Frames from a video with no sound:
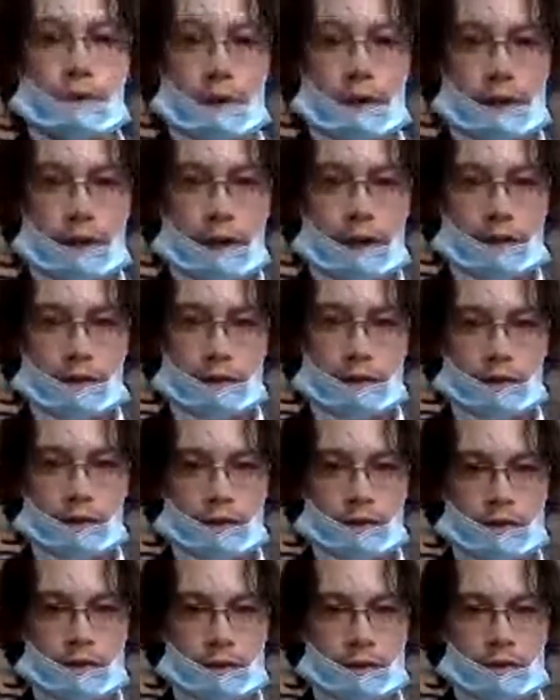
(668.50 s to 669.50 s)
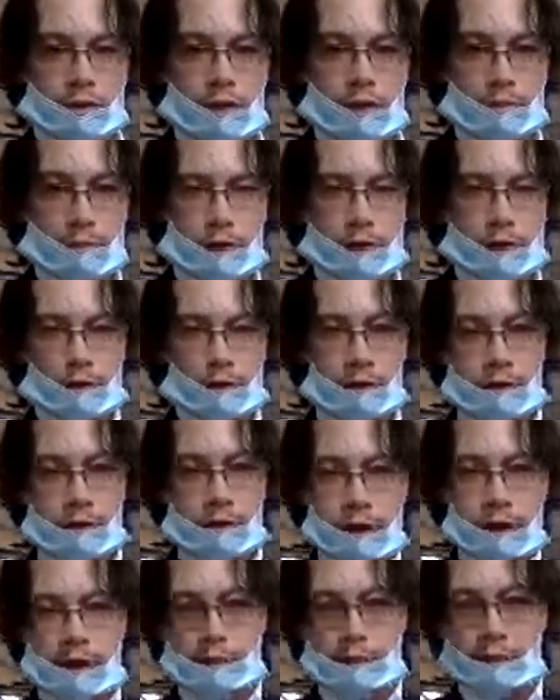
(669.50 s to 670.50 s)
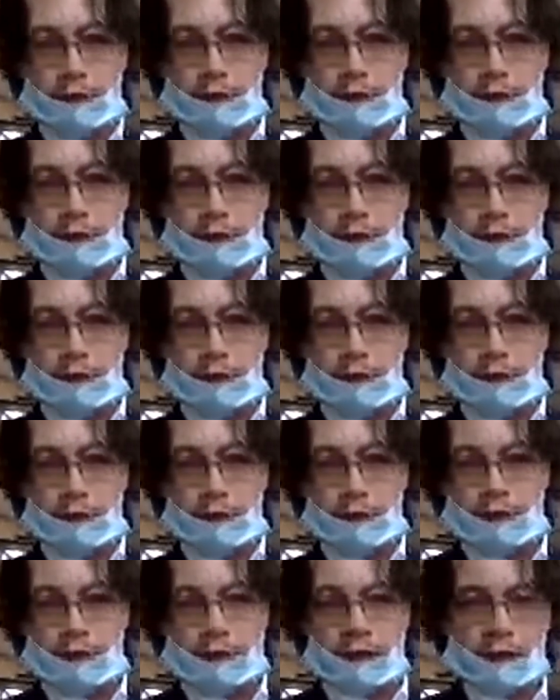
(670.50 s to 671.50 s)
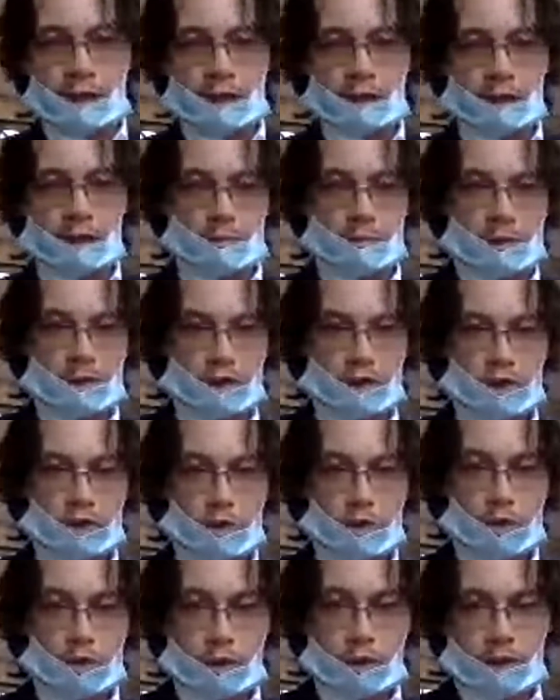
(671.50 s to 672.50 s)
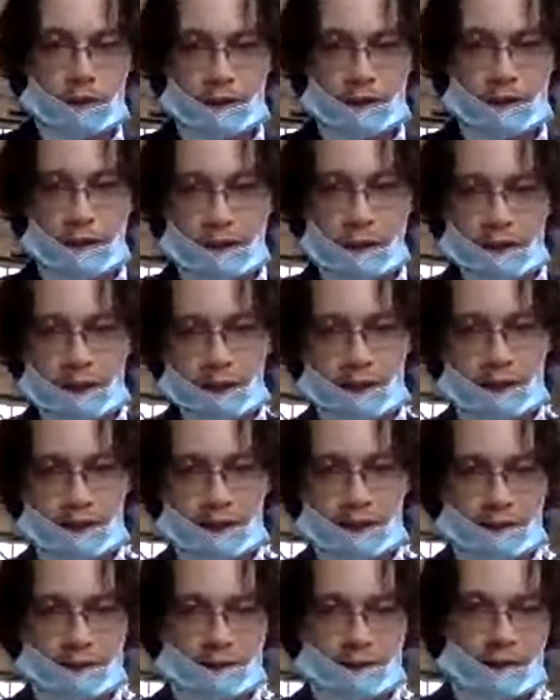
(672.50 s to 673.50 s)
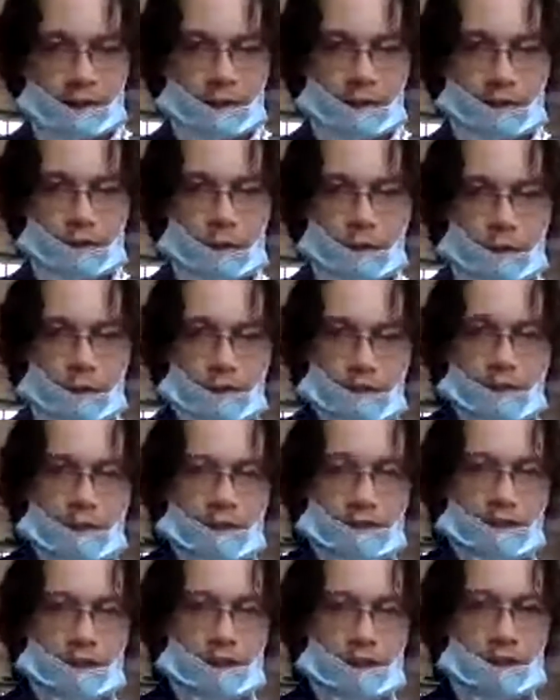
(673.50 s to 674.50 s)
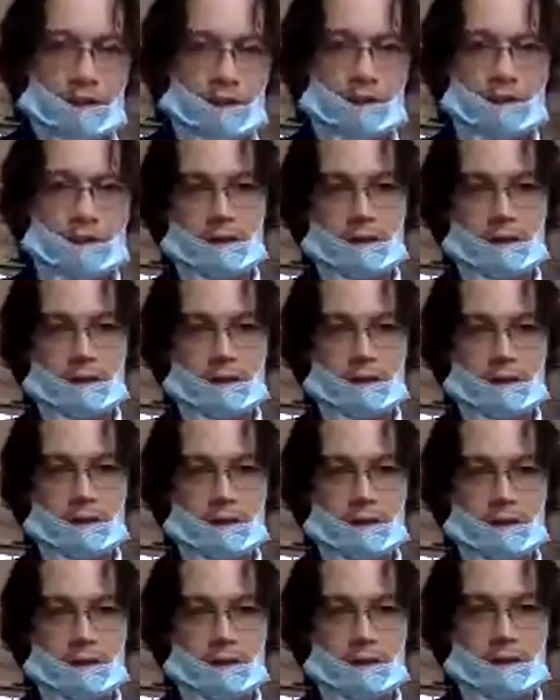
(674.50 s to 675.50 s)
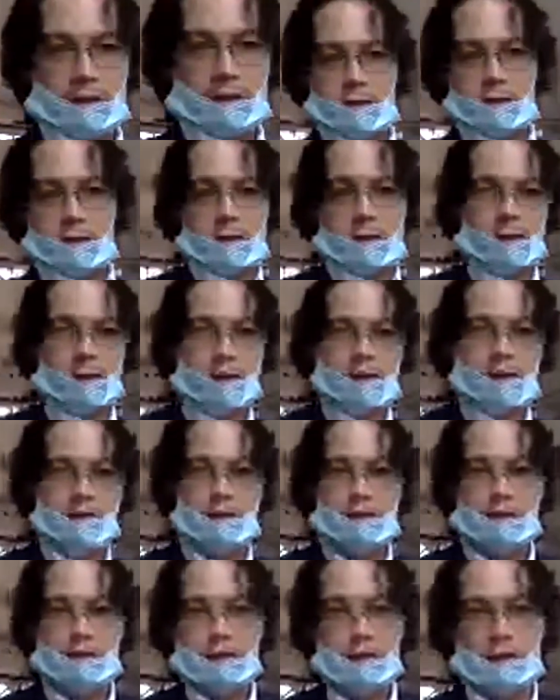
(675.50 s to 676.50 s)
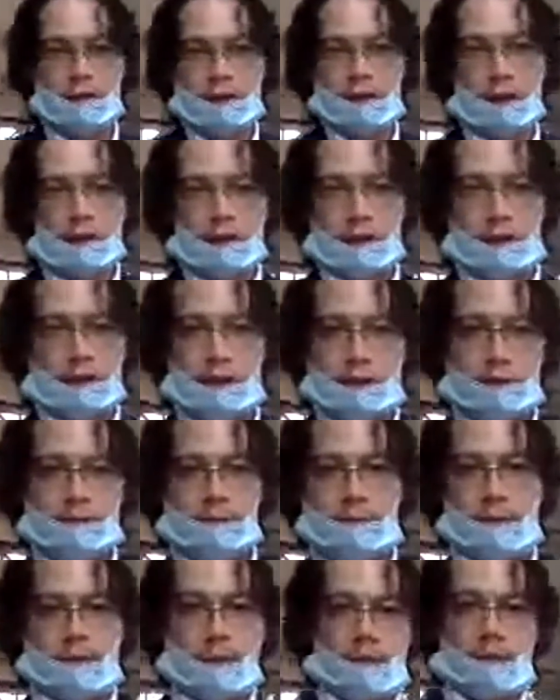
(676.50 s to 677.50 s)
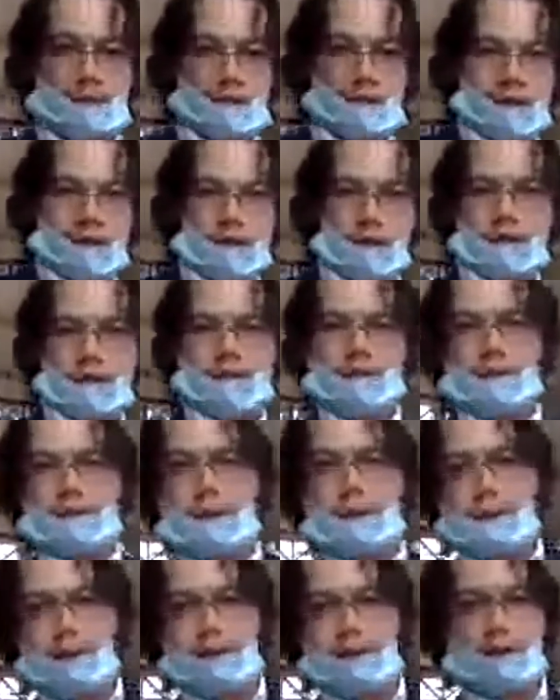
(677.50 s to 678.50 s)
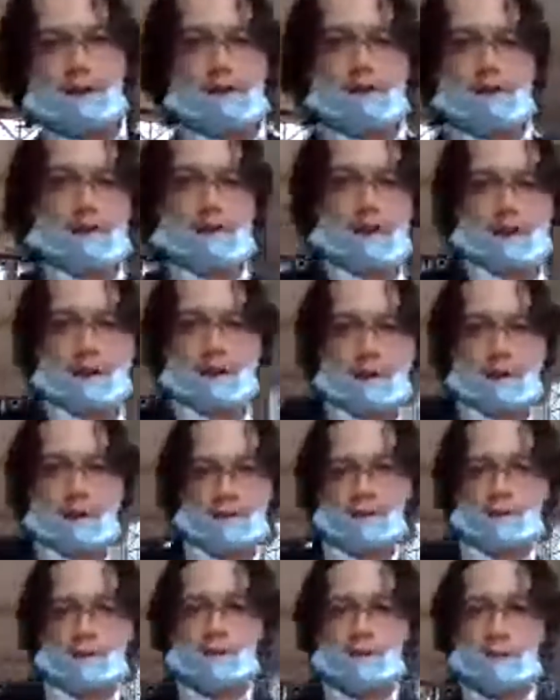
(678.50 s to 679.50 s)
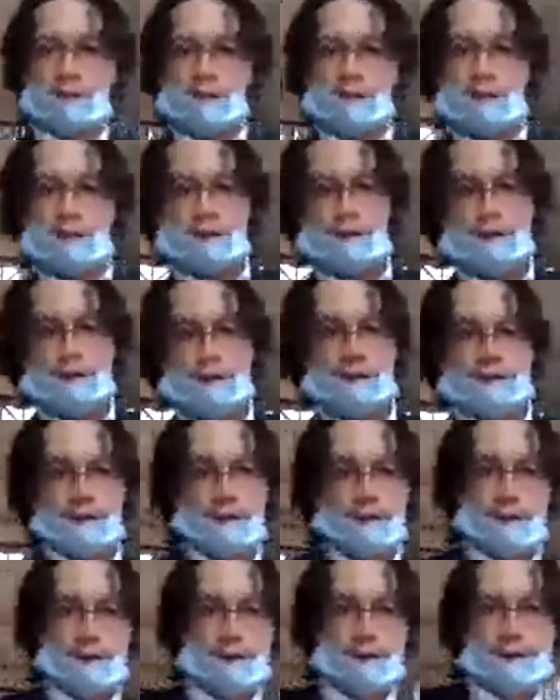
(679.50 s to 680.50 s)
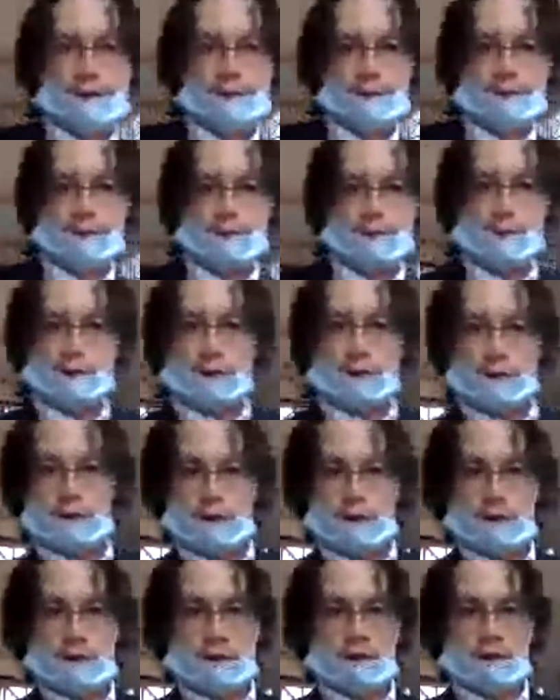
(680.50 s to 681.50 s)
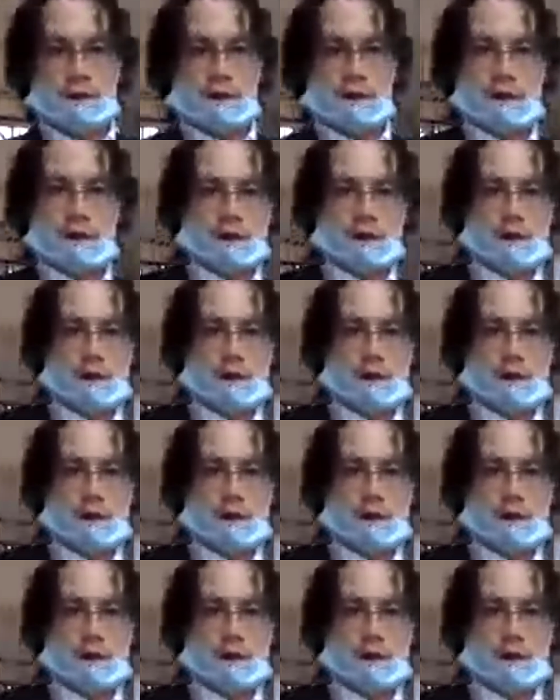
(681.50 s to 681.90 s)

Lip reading: right now, so that might be why I'm not getting as much noise. It's still kind of noisy on the background on the wall, I can see. I'm not sure how the digital effect is with myself. So there's a little test